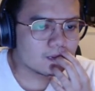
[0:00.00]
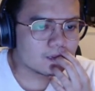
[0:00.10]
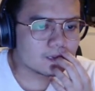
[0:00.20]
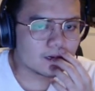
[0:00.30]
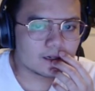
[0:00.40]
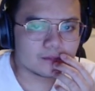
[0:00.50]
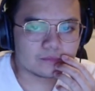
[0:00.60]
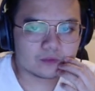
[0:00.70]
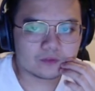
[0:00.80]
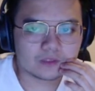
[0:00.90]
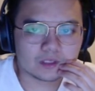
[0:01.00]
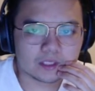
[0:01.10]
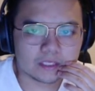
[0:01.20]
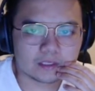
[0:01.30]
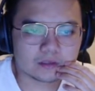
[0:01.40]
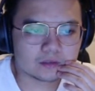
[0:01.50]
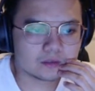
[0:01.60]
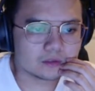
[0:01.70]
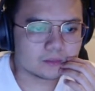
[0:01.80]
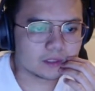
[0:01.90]
we gotta improve the link
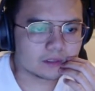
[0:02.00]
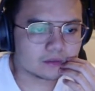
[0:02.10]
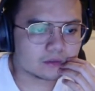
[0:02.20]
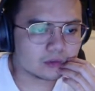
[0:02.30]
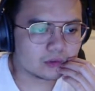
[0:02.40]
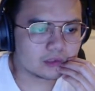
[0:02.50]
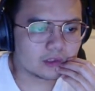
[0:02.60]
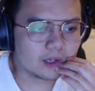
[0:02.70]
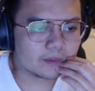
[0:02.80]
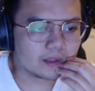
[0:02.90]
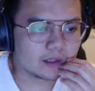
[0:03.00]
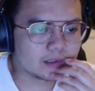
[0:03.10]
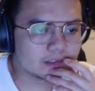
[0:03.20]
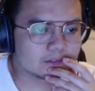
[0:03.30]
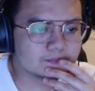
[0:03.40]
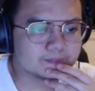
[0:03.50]
to make it show the time, I guess.